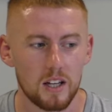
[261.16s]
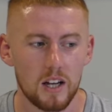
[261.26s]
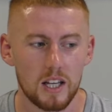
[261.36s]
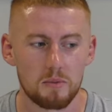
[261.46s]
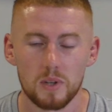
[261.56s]

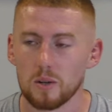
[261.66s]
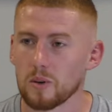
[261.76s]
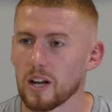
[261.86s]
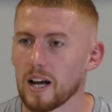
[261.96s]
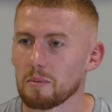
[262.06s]
I give them a little
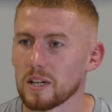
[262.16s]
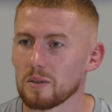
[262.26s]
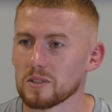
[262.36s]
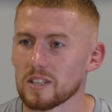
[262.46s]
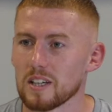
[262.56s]
clap, and
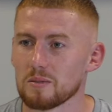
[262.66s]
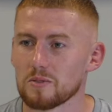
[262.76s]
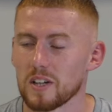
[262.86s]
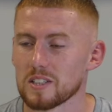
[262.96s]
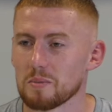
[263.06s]
it was
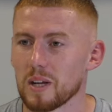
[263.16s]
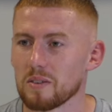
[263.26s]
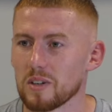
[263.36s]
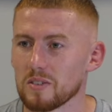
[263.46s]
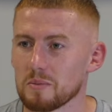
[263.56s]
fun to play
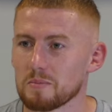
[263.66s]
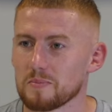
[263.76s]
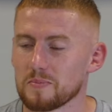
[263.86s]
in front of them.